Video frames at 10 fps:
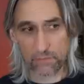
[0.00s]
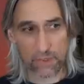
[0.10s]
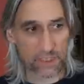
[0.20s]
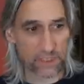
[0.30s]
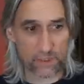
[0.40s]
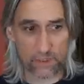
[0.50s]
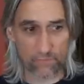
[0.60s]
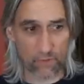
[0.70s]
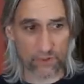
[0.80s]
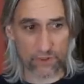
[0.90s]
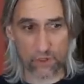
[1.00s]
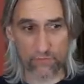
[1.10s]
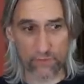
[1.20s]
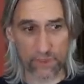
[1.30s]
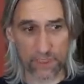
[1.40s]
Well, he could have wandered
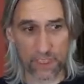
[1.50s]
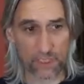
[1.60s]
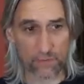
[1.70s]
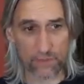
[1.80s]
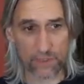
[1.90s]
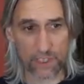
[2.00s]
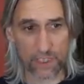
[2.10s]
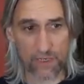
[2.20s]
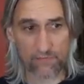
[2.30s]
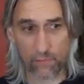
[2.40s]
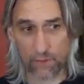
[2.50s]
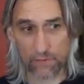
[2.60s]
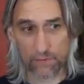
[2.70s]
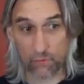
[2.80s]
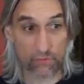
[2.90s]
over with the king with king f
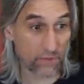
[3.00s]
one or